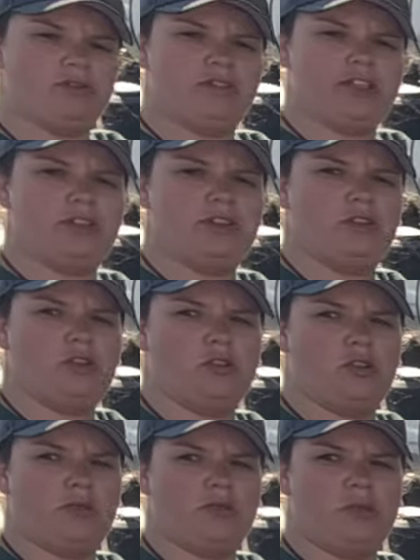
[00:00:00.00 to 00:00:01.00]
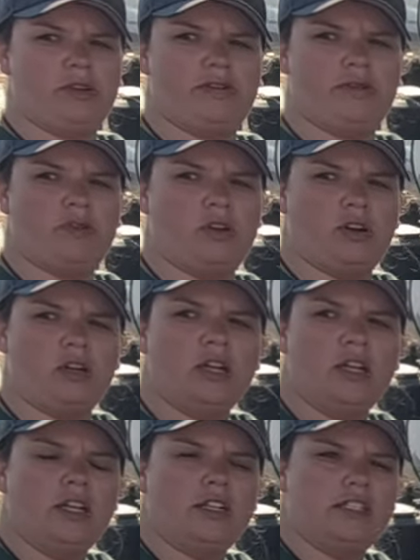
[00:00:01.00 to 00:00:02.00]
fit two Group 24
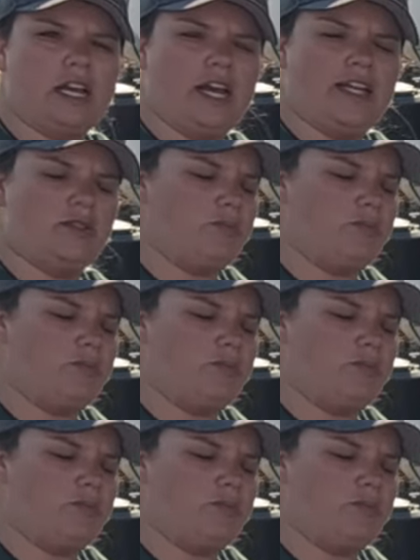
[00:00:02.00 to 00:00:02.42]
size